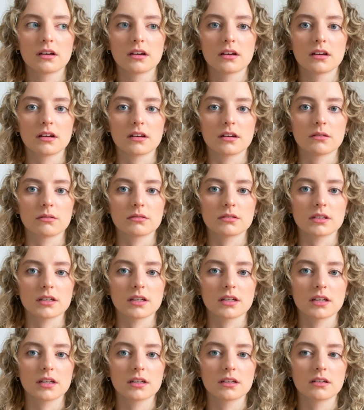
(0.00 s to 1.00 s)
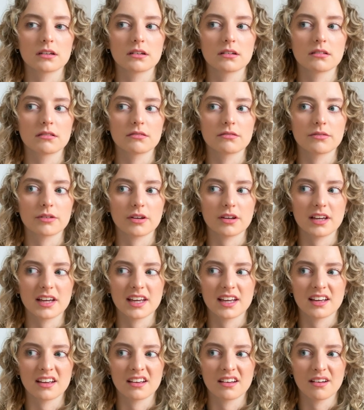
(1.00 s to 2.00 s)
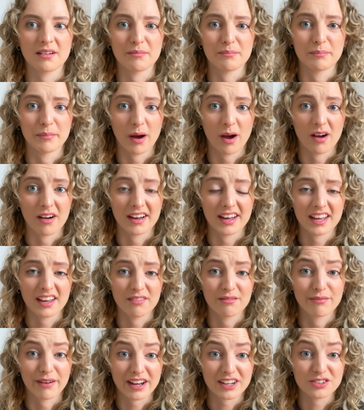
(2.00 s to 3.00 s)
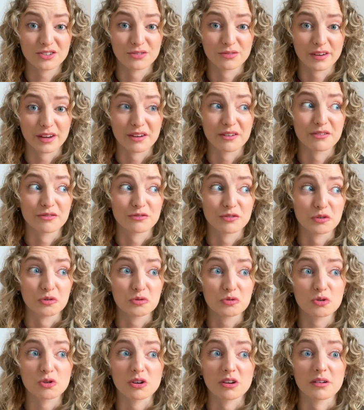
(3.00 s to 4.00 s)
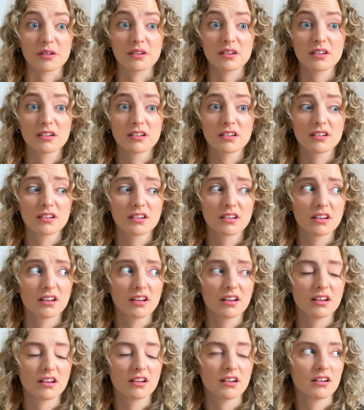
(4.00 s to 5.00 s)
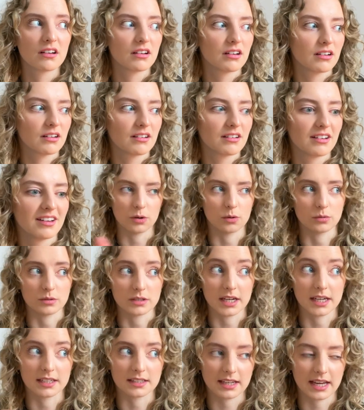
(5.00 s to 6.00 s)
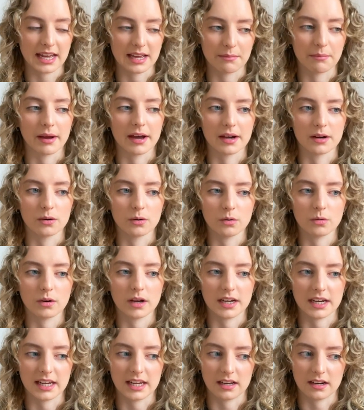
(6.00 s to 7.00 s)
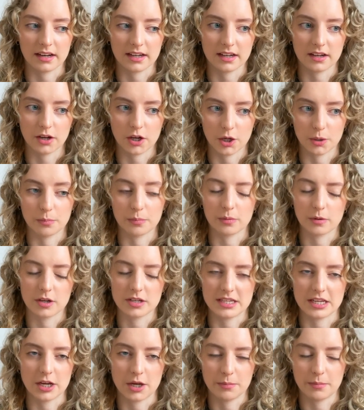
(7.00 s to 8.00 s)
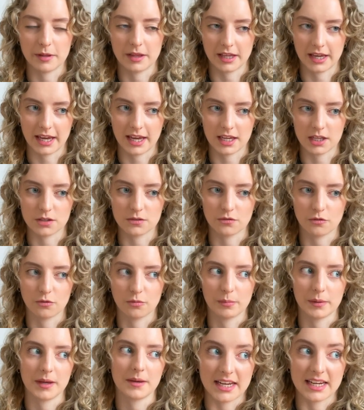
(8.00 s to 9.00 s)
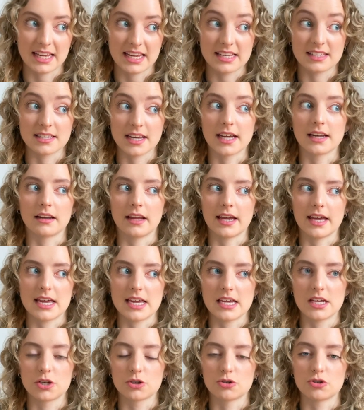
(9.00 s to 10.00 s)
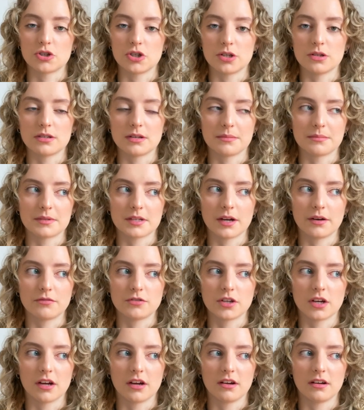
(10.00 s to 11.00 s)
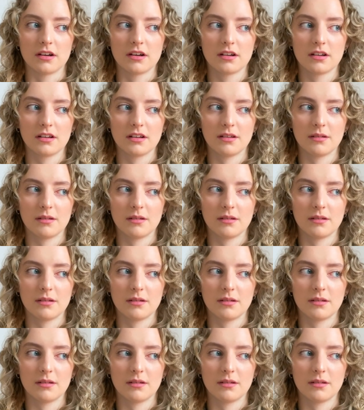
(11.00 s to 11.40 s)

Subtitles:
And I was like, fucking bye, va-tu faire foutre. Old dad came out and he like, because he opened the gates for me. And he said like, he introduced himself to her,